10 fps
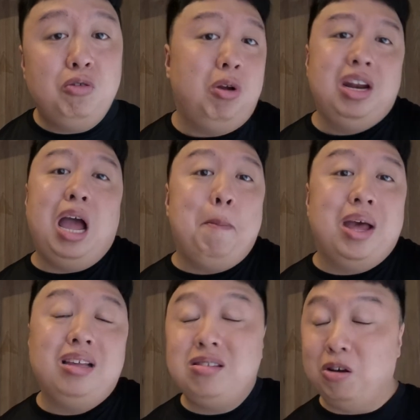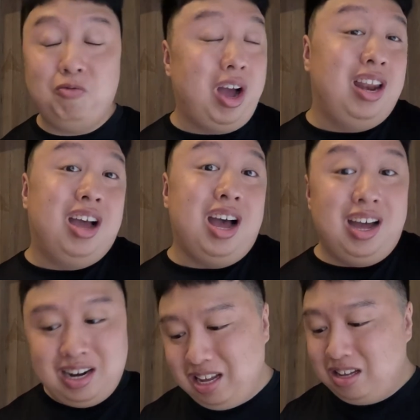29 pesos. Why
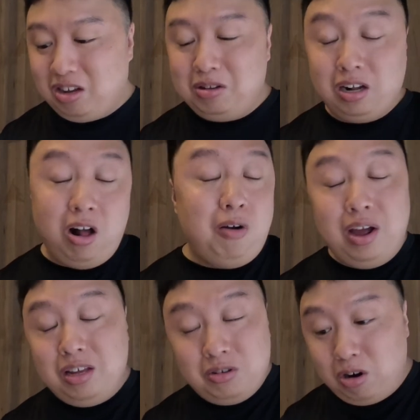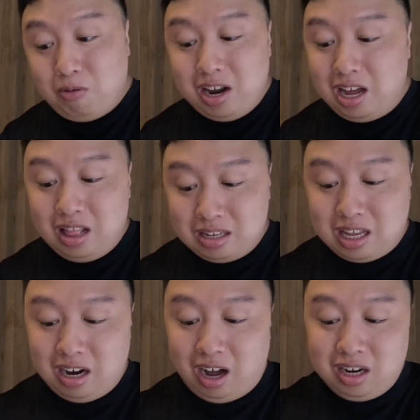not? So I was like, all right, sure, why not? Let's
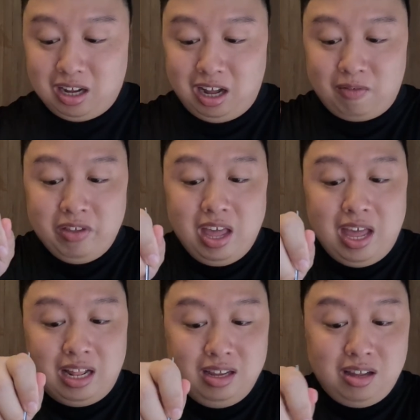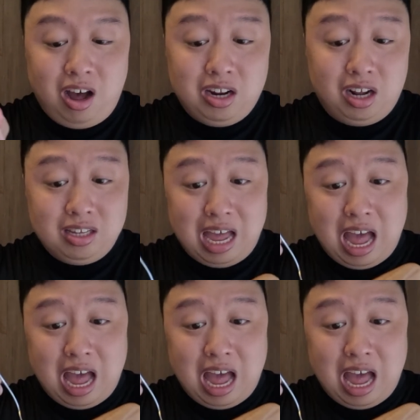get a hot dog. And this hot dog is